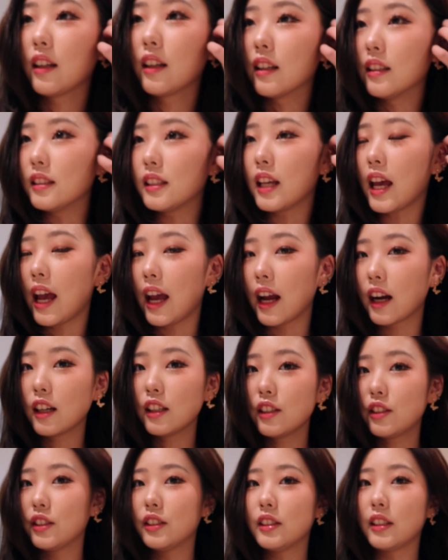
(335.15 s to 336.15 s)
because
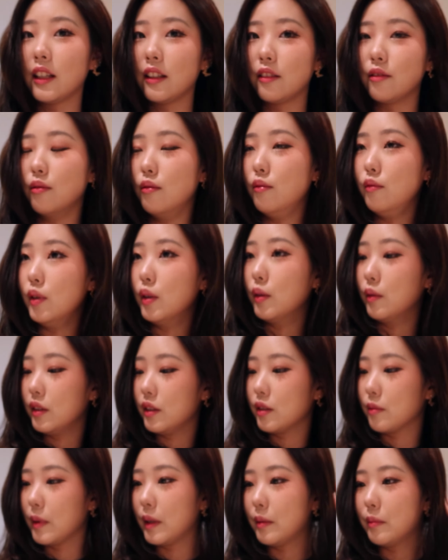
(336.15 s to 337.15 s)
hair just like
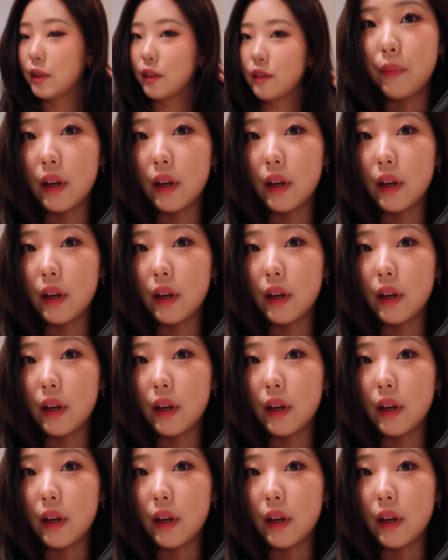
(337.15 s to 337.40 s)
ruins my mood.